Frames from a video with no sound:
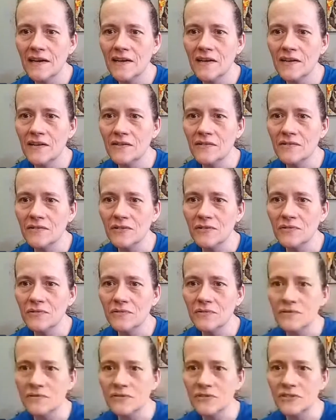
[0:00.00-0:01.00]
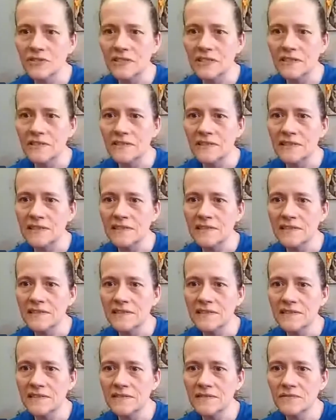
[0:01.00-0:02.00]
Oh, cool,
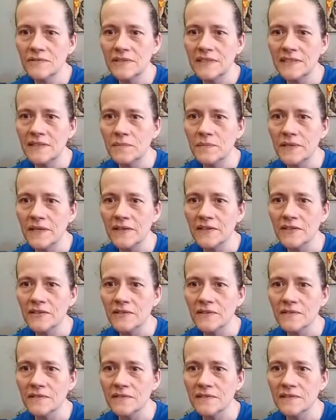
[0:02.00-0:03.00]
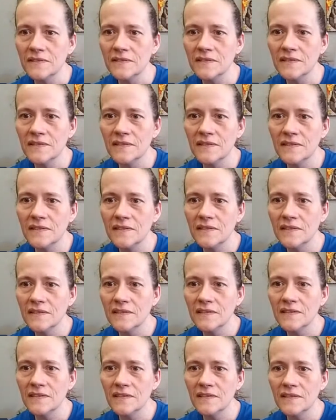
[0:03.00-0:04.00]
Sharon. Reading about your
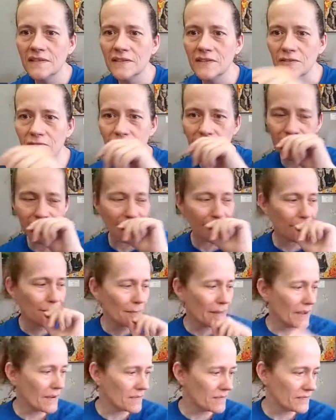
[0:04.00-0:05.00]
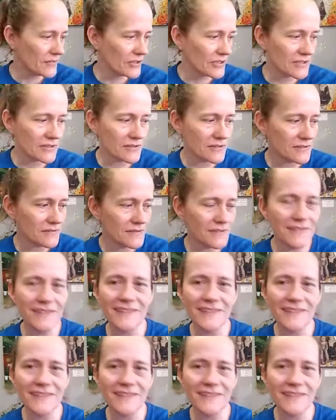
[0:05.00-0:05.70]
your stamp album. Very cool.